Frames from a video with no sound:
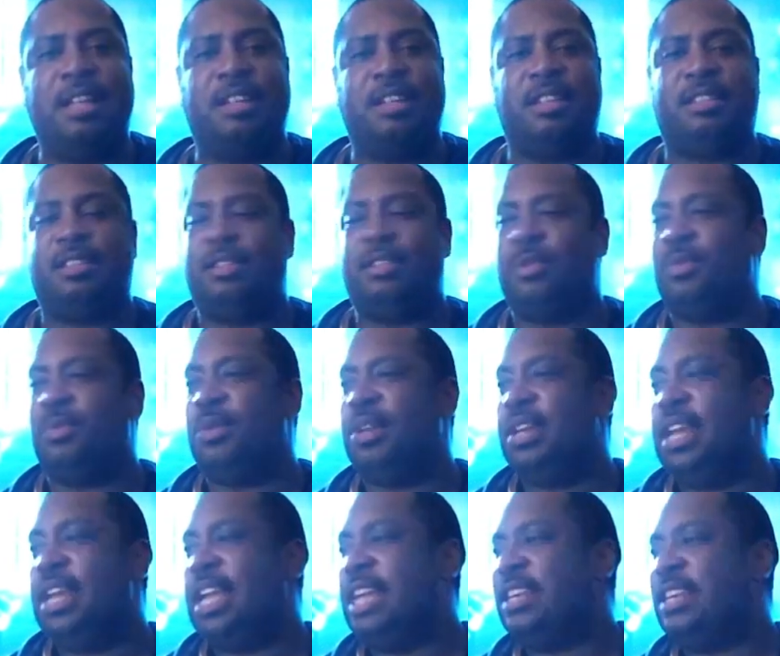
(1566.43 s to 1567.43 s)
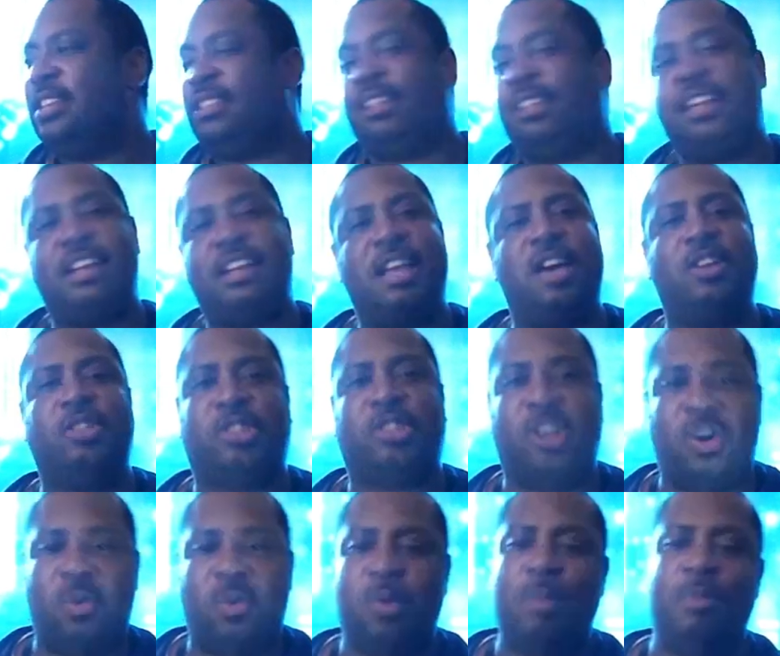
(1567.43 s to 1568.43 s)
Just one day he just sat down and
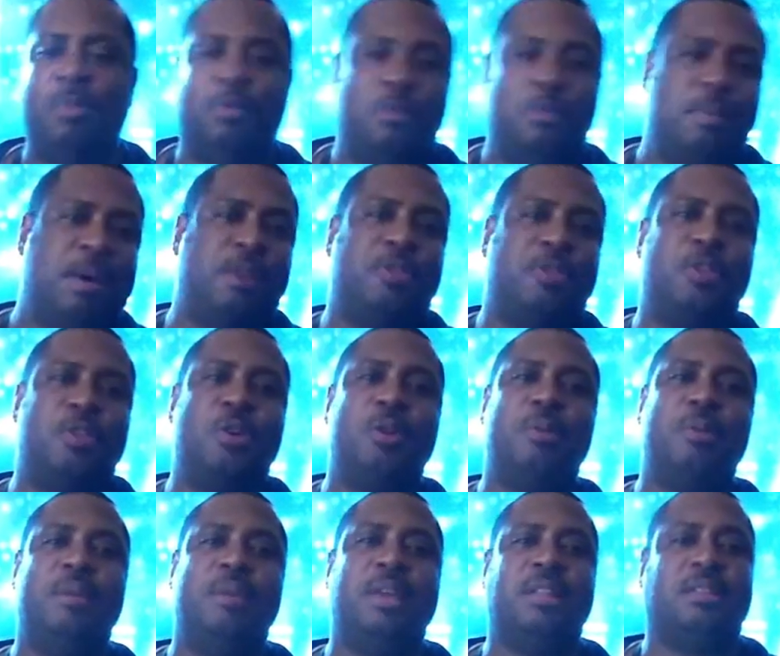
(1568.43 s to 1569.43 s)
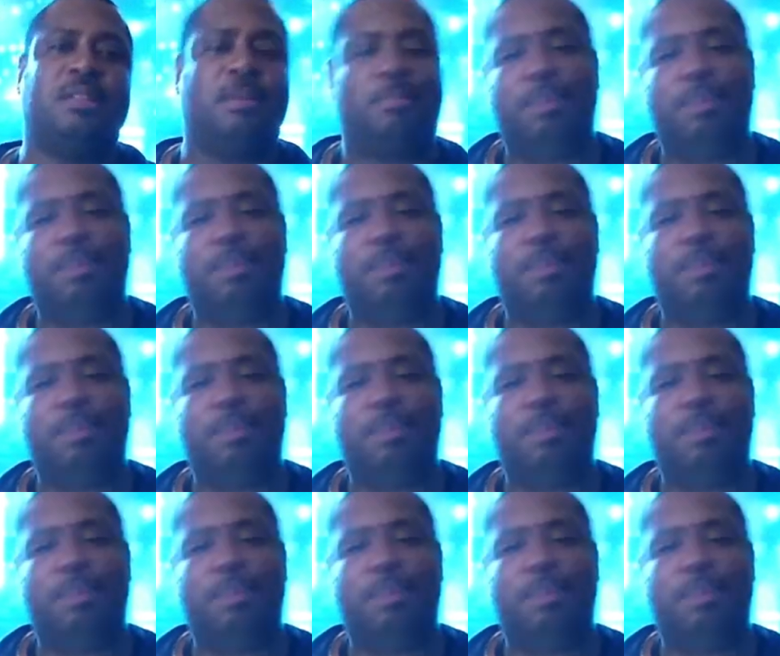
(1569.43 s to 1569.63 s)
talked with me for about 30 minutes.